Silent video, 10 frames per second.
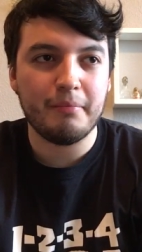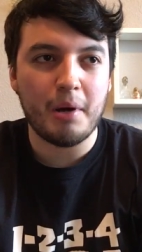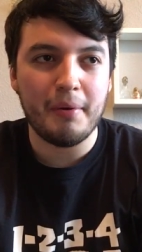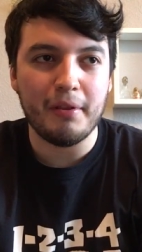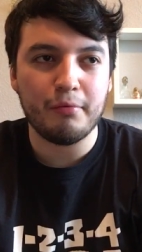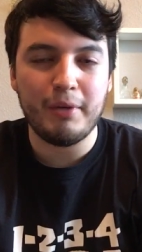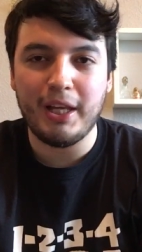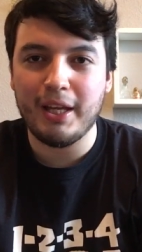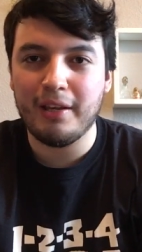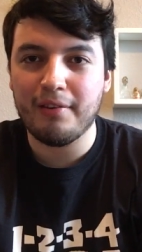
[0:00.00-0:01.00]
probably this
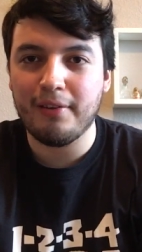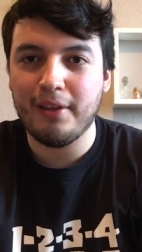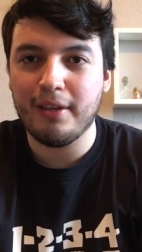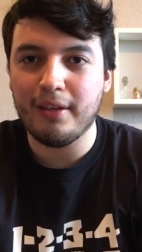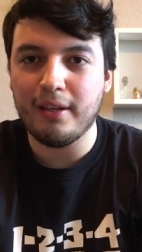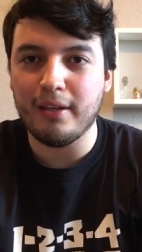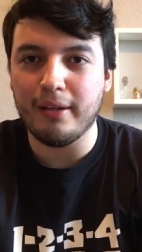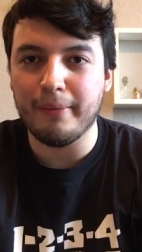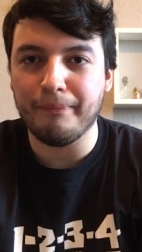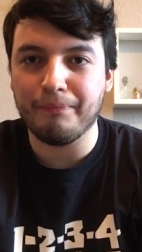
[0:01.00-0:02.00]
weekend.
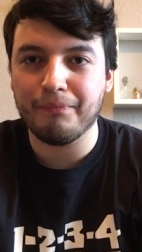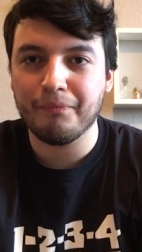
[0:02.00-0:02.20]
Um,